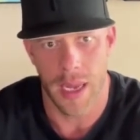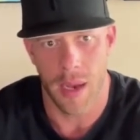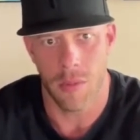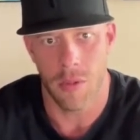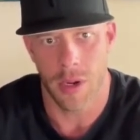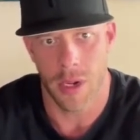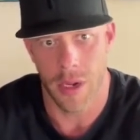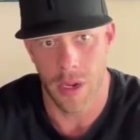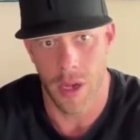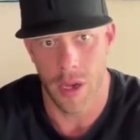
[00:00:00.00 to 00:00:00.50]
I
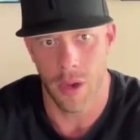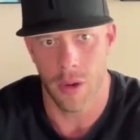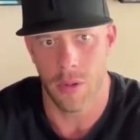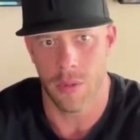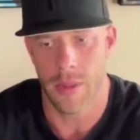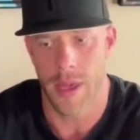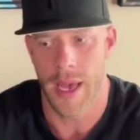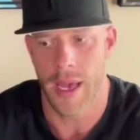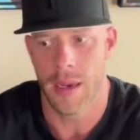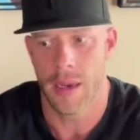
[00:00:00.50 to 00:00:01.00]
want to
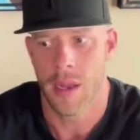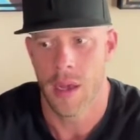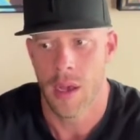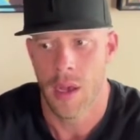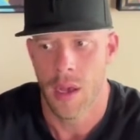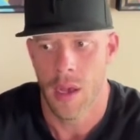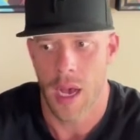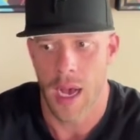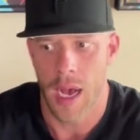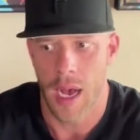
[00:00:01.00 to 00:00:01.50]
know that
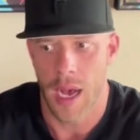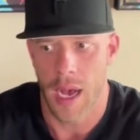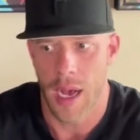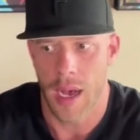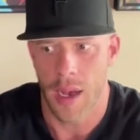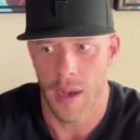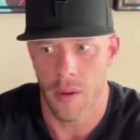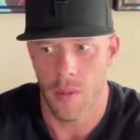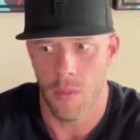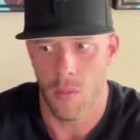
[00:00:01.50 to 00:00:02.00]

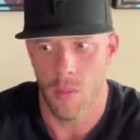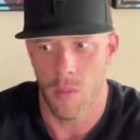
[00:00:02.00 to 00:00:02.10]
uh,